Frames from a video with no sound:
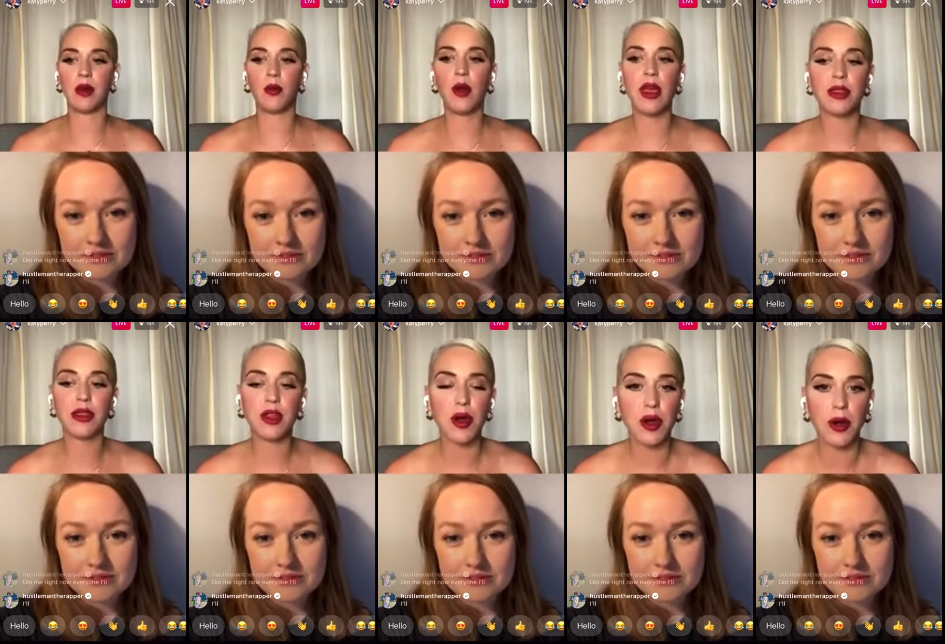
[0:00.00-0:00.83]
Speaker 1: with
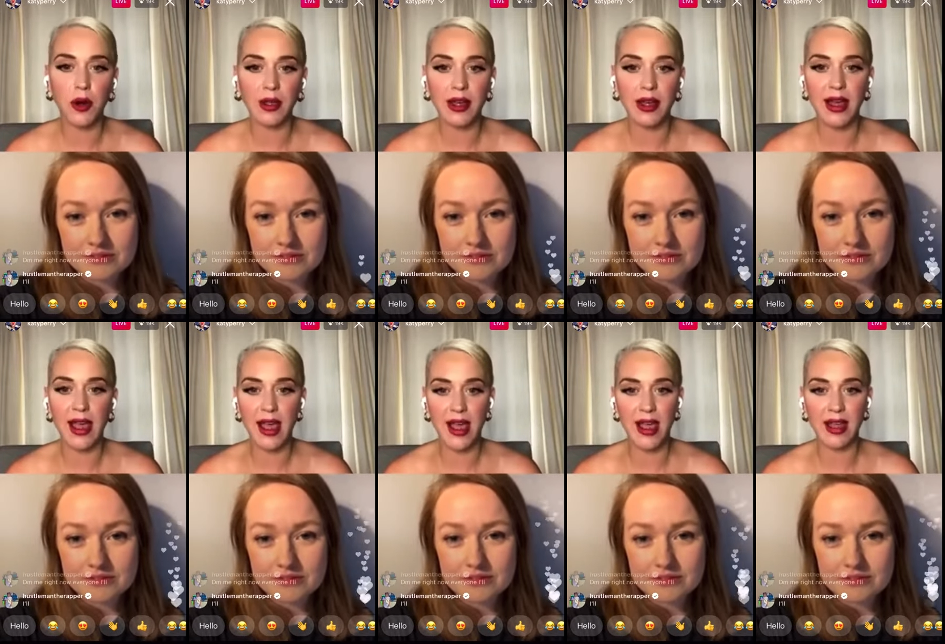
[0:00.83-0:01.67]
Coca-Cola
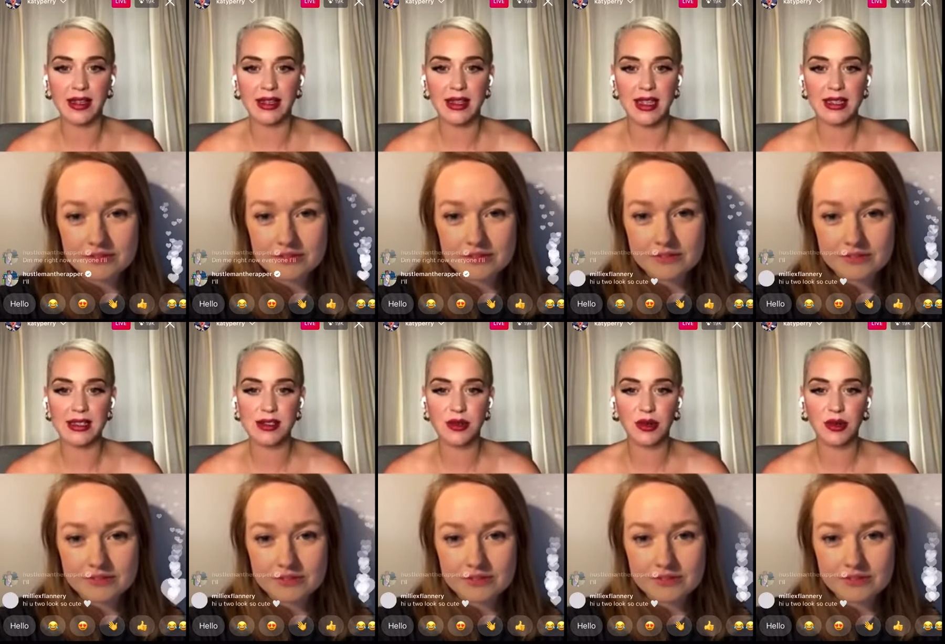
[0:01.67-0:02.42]
and this